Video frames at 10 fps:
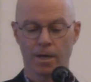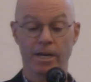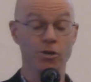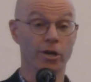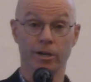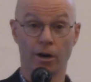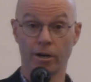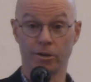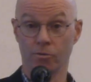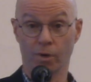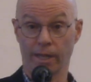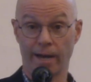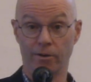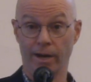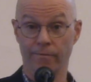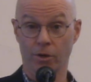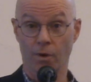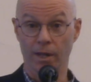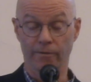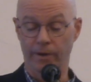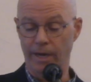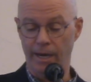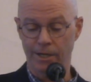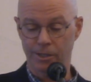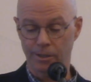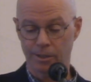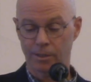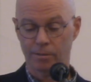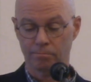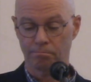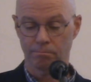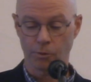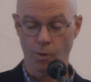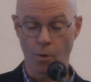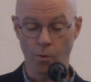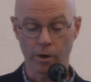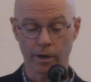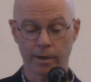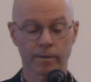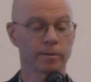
Now you can argue, well, I don't have the qualifications, it won't work,